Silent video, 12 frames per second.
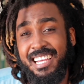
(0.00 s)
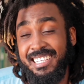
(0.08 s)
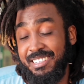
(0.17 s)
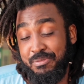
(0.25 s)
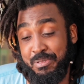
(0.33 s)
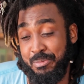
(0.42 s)
I
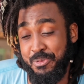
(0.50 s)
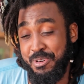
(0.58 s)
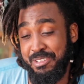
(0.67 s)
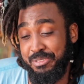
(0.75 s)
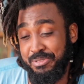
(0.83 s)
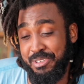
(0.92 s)
guess people
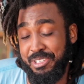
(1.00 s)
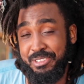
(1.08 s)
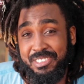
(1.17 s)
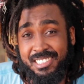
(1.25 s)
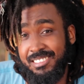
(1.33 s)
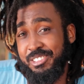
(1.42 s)
want to follow you,
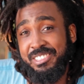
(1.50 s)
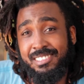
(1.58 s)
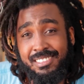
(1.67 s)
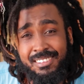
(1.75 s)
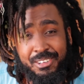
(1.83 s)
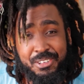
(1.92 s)
then
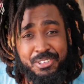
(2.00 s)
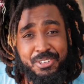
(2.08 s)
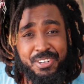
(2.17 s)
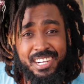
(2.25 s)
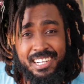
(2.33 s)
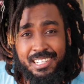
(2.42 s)
you can go
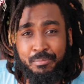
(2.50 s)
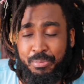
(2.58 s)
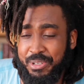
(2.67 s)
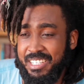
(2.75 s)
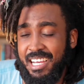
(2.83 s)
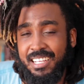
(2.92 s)
ahead and
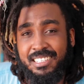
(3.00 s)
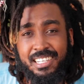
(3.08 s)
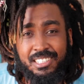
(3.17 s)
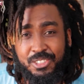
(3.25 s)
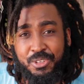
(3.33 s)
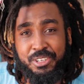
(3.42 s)
put that there.
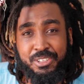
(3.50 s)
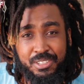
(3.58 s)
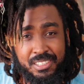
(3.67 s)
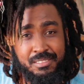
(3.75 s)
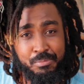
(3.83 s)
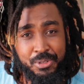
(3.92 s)
So you
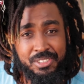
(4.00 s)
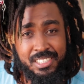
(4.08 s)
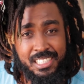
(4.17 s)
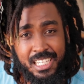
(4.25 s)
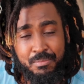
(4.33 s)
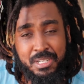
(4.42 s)
could put the
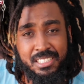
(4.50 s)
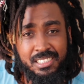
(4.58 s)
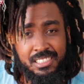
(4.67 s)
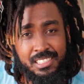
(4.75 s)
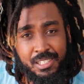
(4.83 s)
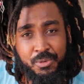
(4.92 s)
name and
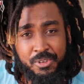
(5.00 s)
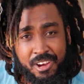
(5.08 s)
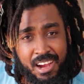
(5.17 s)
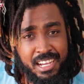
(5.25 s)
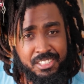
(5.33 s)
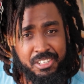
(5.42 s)
just see your
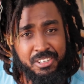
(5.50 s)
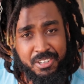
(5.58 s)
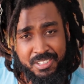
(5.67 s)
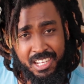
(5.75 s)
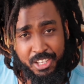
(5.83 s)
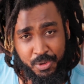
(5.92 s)
IG
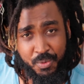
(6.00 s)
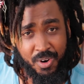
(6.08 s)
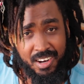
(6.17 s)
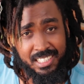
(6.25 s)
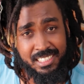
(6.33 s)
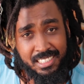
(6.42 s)
account that you
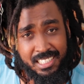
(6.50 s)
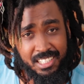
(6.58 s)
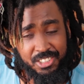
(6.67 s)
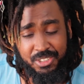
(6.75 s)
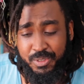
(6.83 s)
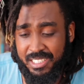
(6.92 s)
want
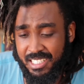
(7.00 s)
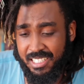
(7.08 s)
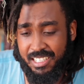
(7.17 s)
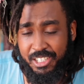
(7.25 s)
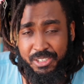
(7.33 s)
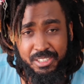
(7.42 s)
attached to it, and
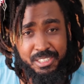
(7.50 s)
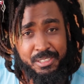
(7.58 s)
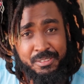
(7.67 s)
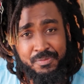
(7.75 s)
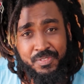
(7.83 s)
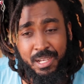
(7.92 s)
there you go.
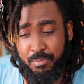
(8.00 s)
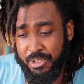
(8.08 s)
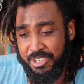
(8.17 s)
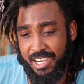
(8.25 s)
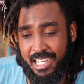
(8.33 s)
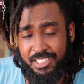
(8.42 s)
I put
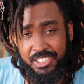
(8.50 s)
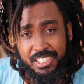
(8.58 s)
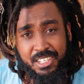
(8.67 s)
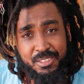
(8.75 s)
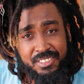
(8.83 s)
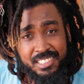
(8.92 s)
your IG
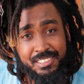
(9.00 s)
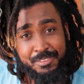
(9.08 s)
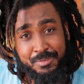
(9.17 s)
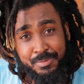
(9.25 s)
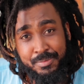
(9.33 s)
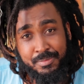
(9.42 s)
account.
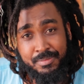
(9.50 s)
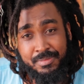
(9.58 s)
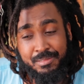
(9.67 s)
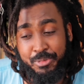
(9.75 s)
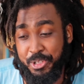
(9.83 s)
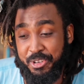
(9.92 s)

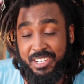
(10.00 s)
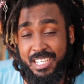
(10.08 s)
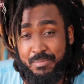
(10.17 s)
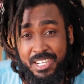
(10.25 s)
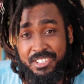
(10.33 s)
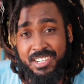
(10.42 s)
Put your
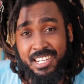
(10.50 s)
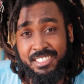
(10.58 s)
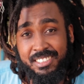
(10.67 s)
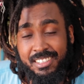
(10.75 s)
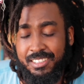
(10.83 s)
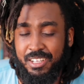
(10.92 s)
name on your
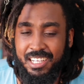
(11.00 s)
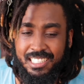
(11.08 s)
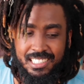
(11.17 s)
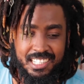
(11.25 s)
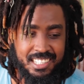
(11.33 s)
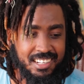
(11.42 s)
IG. Oh no,
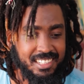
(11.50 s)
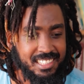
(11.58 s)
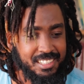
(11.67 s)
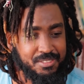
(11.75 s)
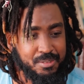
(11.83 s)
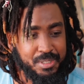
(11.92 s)
that's a lot of
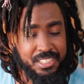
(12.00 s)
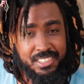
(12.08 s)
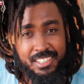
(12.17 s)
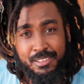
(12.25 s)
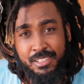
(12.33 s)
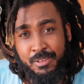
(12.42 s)

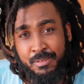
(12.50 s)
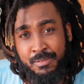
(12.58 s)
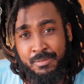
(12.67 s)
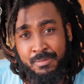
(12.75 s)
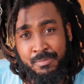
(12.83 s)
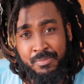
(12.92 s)
information.
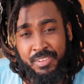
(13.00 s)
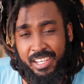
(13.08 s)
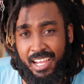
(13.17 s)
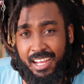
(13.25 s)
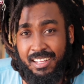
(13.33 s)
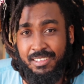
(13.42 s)

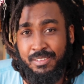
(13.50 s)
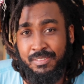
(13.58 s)
Yeah?